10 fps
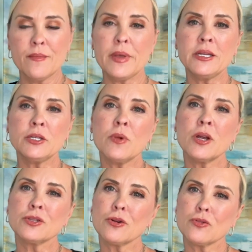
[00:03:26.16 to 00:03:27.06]

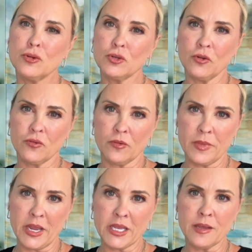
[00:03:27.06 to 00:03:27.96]
Benchmarks are crucial for
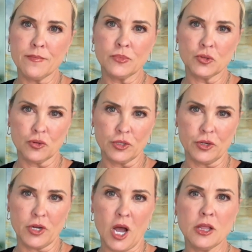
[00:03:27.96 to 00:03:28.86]
making sure you're
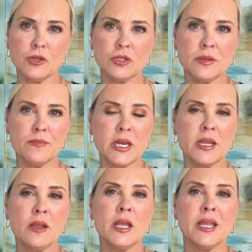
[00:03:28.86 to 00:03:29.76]
not losing
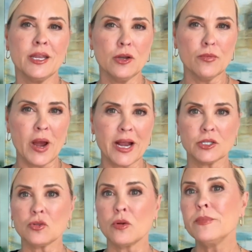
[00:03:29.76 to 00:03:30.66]
money in your
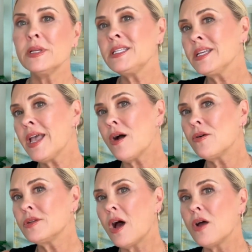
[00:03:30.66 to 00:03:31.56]
practice or missing out
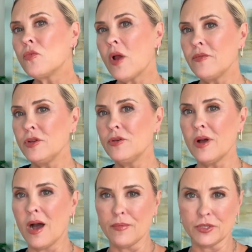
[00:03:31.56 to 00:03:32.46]
on revenue
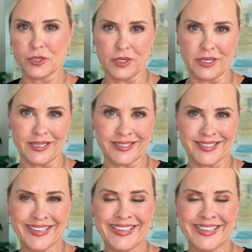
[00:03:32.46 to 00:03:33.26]
opportunities.